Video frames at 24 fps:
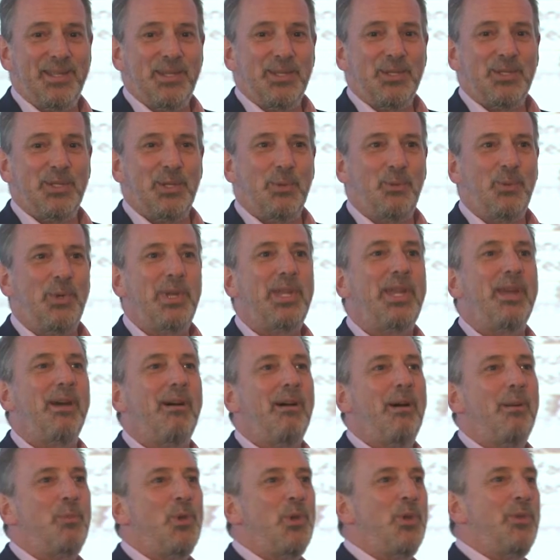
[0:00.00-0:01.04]
So we
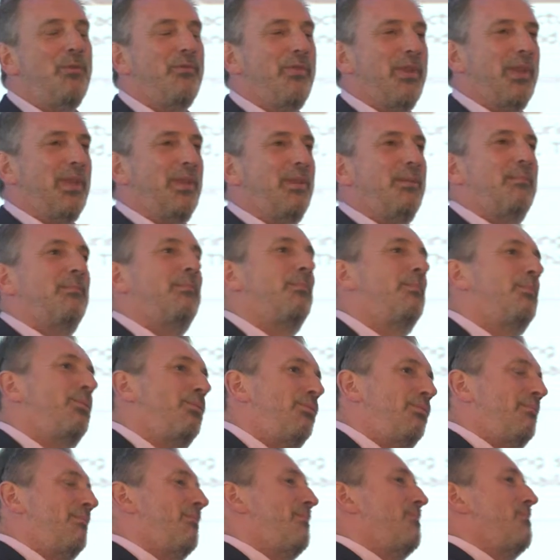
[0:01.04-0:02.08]
are moving
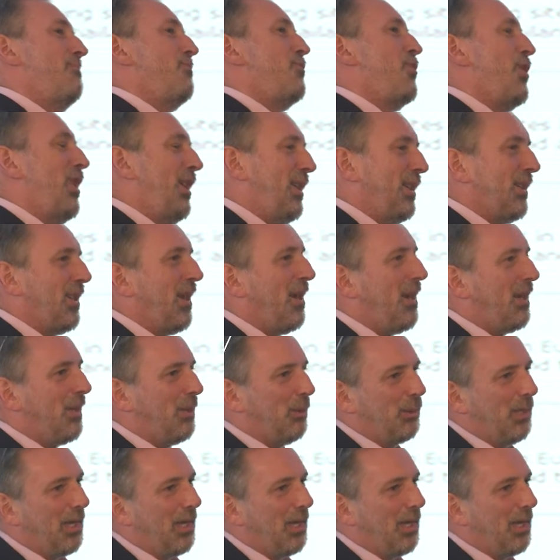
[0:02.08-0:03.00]
recycled